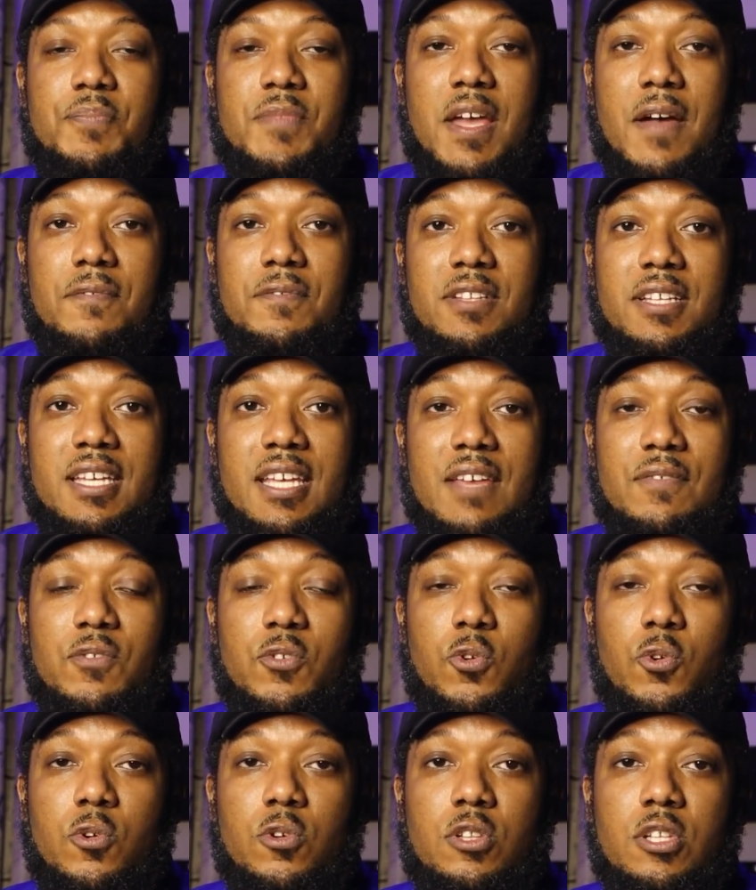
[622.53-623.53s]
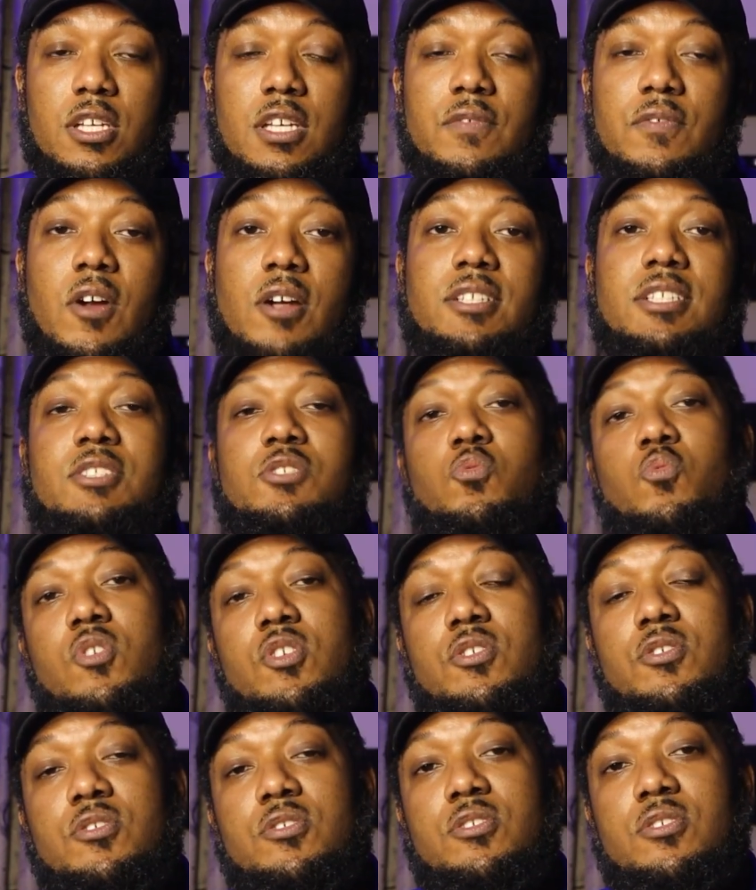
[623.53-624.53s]
Definitely, if you are looking for architectural
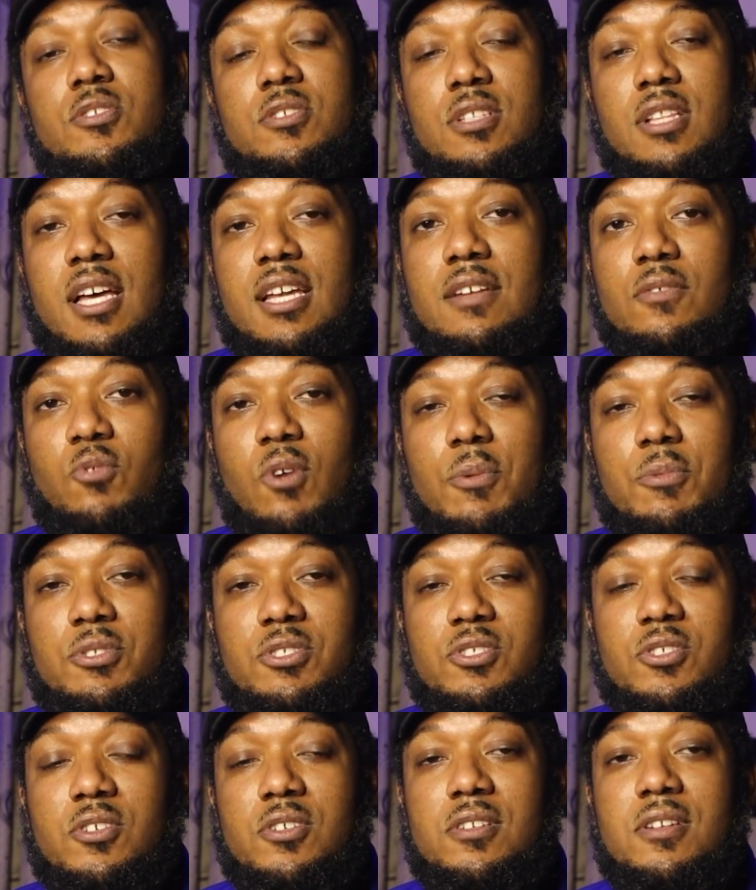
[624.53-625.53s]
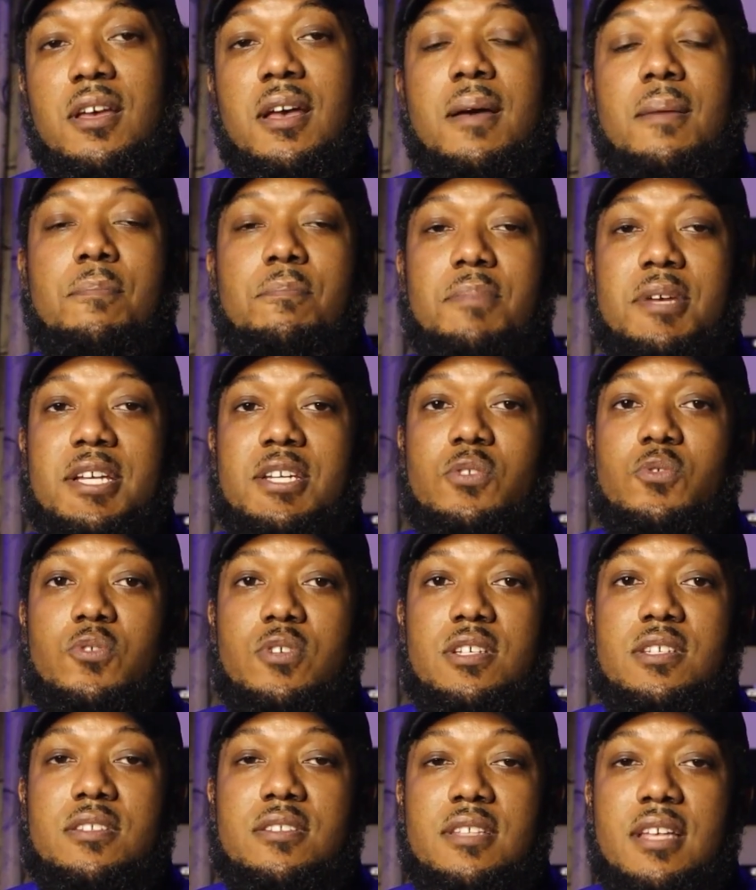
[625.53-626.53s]
renders, there's a lot of great ones on
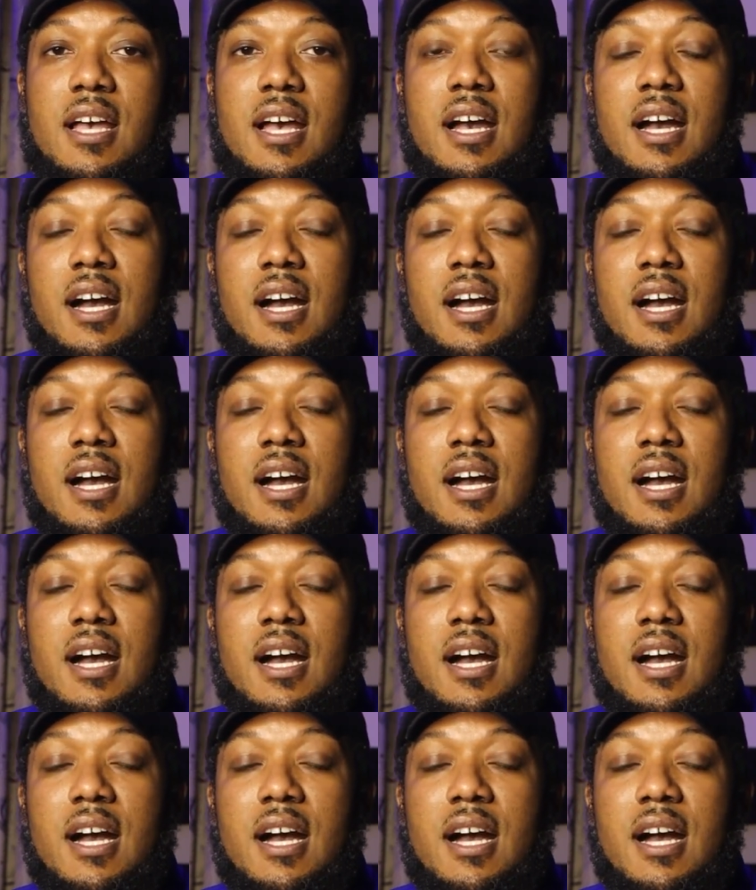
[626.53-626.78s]
Pinterest.